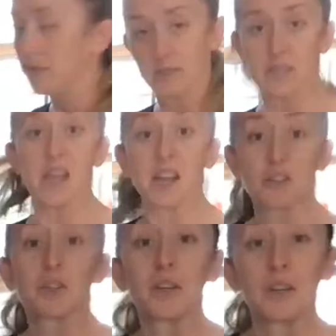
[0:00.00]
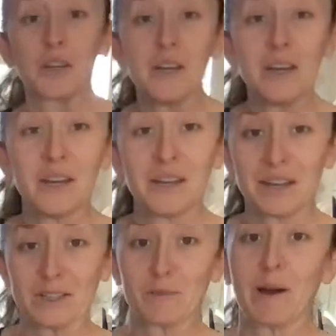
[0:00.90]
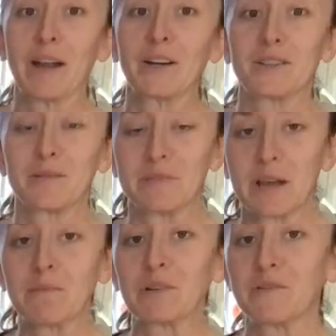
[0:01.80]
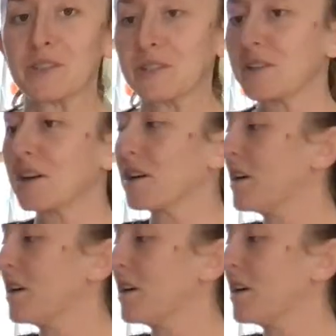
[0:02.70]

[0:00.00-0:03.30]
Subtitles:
They actually expire September of this year.